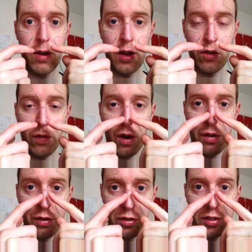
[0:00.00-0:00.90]
as
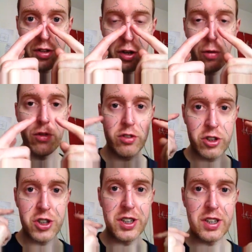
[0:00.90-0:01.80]
far as the nose and
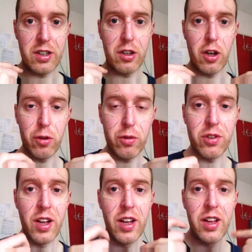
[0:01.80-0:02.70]
cheek goes,
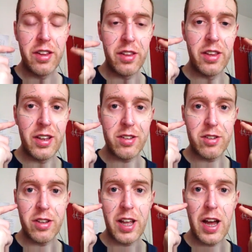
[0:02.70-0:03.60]
these are
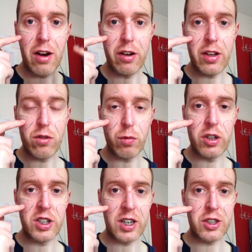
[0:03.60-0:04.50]
the areas
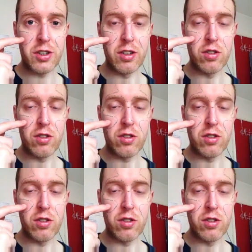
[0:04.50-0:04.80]
which actually